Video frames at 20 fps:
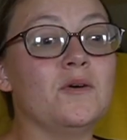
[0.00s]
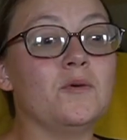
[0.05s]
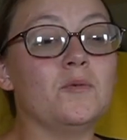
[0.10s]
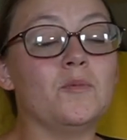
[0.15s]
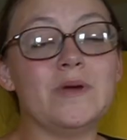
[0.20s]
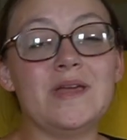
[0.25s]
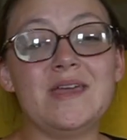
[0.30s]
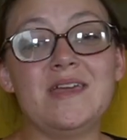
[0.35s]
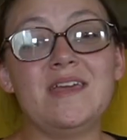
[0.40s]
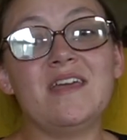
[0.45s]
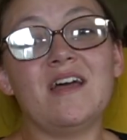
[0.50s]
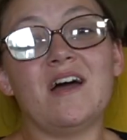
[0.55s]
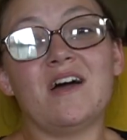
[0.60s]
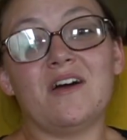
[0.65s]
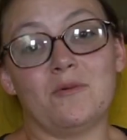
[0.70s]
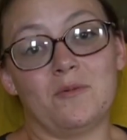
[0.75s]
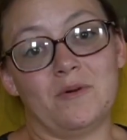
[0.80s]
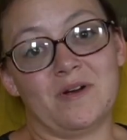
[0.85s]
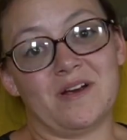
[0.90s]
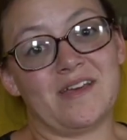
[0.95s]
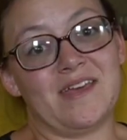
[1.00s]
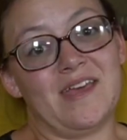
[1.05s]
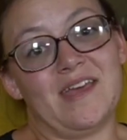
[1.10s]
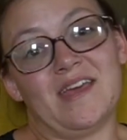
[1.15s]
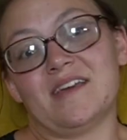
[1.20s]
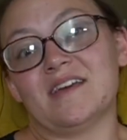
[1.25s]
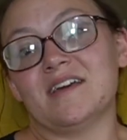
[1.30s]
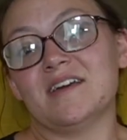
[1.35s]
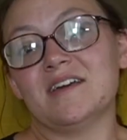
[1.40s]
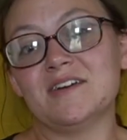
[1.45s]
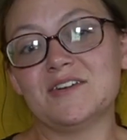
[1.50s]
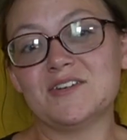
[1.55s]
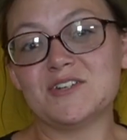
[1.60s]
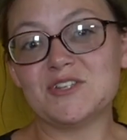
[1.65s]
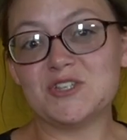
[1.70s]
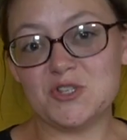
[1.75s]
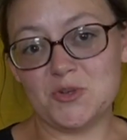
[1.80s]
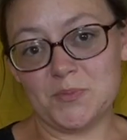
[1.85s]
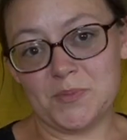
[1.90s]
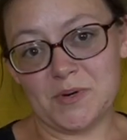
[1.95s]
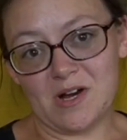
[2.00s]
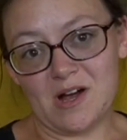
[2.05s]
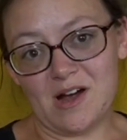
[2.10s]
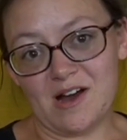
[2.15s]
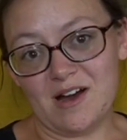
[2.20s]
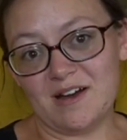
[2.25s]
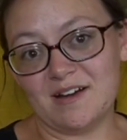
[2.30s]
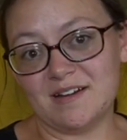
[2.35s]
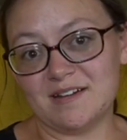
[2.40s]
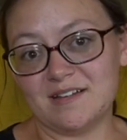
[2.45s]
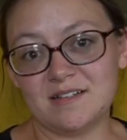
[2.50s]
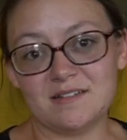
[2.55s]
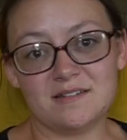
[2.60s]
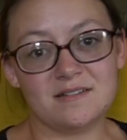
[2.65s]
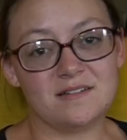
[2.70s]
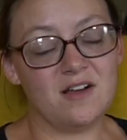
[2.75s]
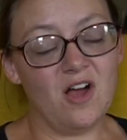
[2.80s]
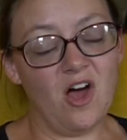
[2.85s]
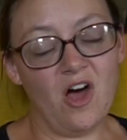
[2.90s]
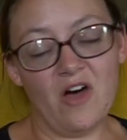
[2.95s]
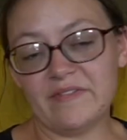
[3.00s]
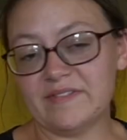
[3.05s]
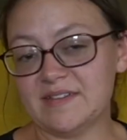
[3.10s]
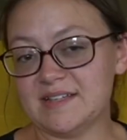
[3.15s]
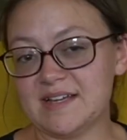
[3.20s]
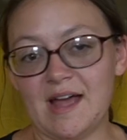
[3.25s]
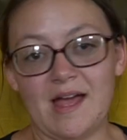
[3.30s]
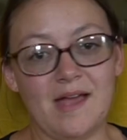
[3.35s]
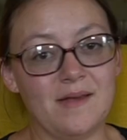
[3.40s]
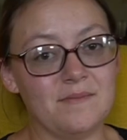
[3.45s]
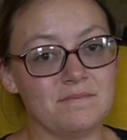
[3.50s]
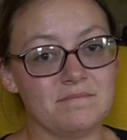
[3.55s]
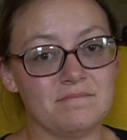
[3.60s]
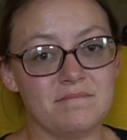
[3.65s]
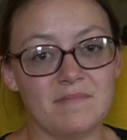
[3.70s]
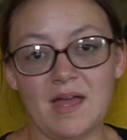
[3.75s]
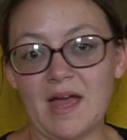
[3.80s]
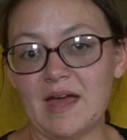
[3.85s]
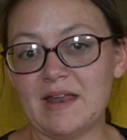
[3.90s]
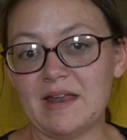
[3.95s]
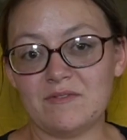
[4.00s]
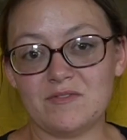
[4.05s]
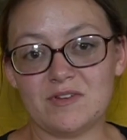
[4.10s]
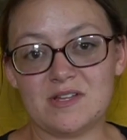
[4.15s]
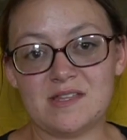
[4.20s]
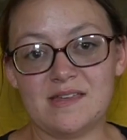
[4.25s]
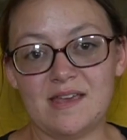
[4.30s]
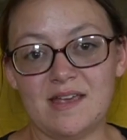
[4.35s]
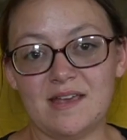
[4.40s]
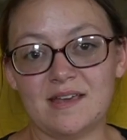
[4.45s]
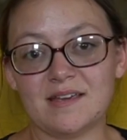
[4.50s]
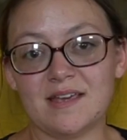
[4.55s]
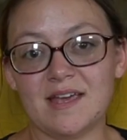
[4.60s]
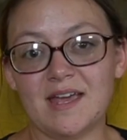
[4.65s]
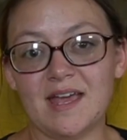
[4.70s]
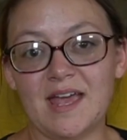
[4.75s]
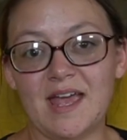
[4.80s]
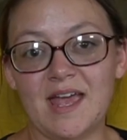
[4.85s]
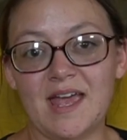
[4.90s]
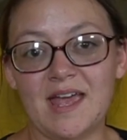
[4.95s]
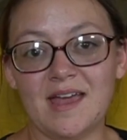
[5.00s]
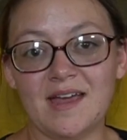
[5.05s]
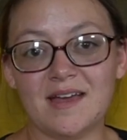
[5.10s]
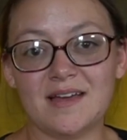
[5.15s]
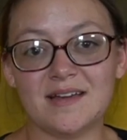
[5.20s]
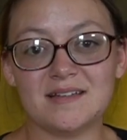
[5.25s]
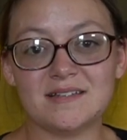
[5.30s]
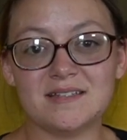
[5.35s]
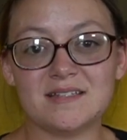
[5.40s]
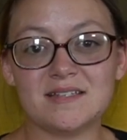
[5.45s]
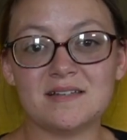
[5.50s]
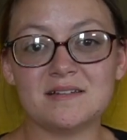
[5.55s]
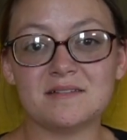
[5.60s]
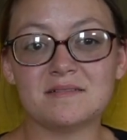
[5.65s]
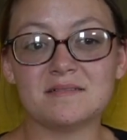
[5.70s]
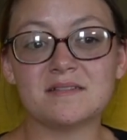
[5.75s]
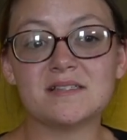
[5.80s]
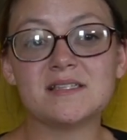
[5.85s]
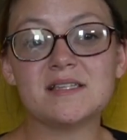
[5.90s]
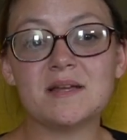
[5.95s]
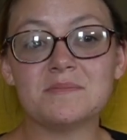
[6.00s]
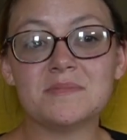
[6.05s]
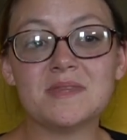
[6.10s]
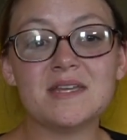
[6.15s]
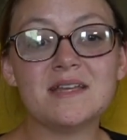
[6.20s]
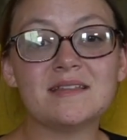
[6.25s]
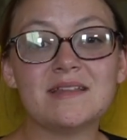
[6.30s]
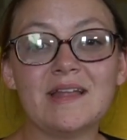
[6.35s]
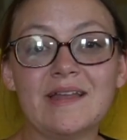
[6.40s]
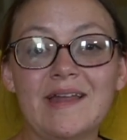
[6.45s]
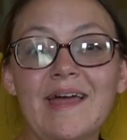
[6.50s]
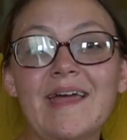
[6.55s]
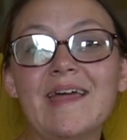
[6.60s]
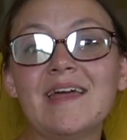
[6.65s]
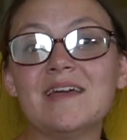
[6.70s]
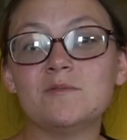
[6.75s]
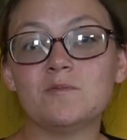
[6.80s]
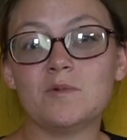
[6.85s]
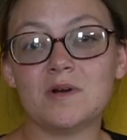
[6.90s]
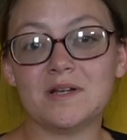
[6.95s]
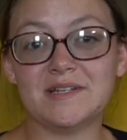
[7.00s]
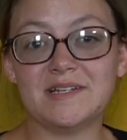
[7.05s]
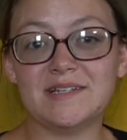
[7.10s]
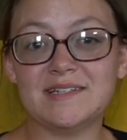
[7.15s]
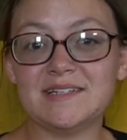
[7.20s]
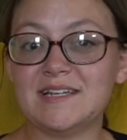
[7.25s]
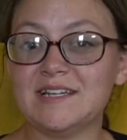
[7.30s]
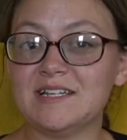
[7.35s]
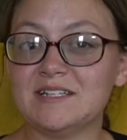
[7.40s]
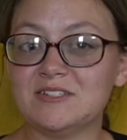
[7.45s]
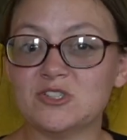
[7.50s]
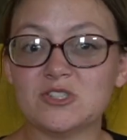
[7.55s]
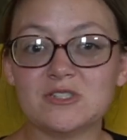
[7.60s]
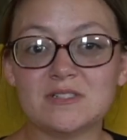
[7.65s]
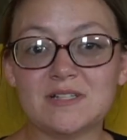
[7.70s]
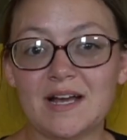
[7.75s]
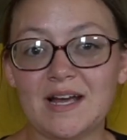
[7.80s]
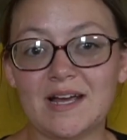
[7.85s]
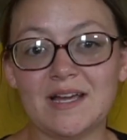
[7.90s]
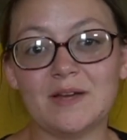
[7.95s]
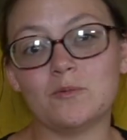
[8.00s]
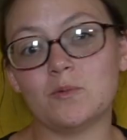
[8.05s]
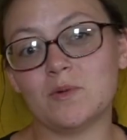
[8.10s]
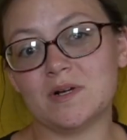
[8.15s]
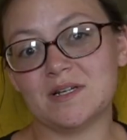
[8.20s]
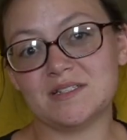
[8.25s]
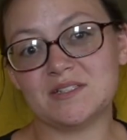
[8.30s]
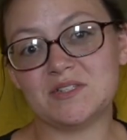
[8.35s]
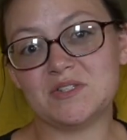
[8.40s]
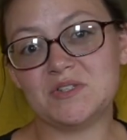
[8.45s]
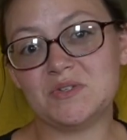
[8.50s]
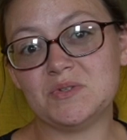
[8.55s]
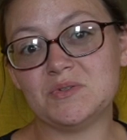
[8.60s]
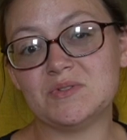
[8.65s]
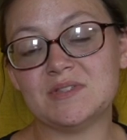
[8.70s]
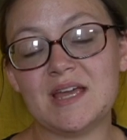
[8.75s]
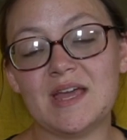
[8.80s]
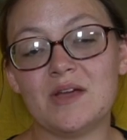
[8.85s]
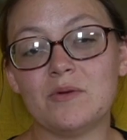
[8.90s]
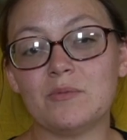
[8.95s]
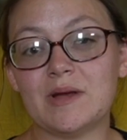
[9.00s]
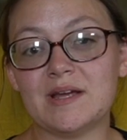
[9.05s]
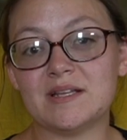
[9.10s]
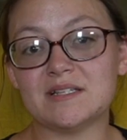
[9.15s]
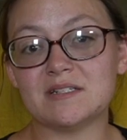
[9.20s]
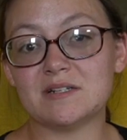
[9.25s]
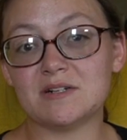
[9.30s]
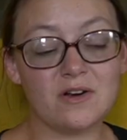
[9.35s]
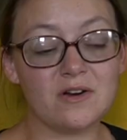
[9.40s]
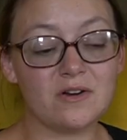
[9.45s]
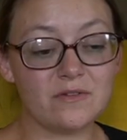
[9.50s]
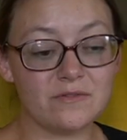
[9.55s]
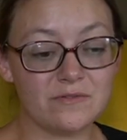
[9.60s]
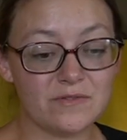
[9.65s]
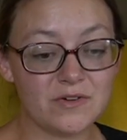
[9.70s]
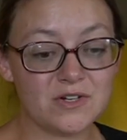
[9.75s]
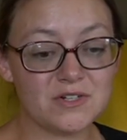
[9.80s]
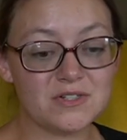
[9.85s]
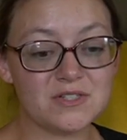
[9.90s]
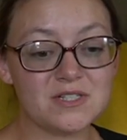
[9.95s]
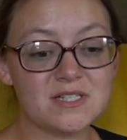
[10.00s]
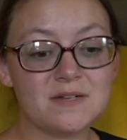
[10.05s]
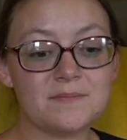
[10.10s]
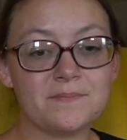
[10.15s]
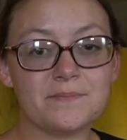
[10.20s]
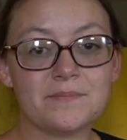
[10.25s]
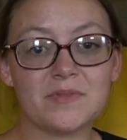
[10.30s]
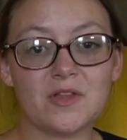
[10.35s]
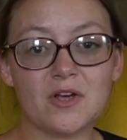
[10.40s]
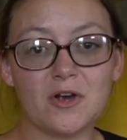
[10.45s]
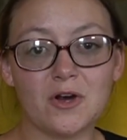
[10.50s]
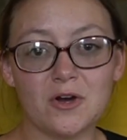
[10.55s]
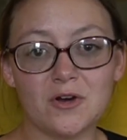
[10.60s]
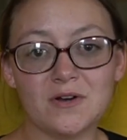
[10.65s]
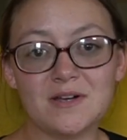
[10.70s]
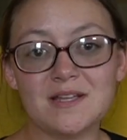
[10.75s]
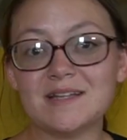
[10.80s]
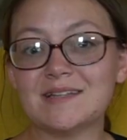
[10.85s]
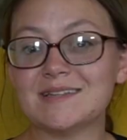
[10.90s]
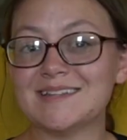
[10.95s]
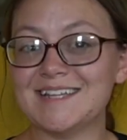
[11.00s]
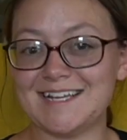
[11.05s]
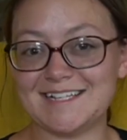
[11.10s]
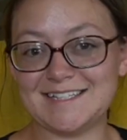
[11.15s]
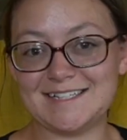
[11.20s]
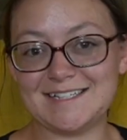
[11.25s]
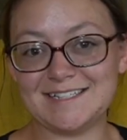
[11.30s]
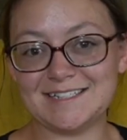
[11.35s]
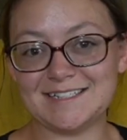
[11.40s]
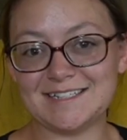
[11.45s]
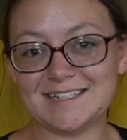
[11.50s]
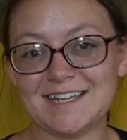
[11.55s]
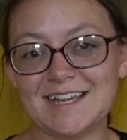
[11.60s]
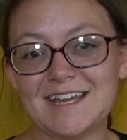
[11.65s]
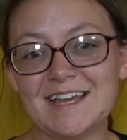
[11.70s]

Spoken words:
we are working super hard all the time at everything. And something that I had wanted in July was to take Ray to her first herding lesson.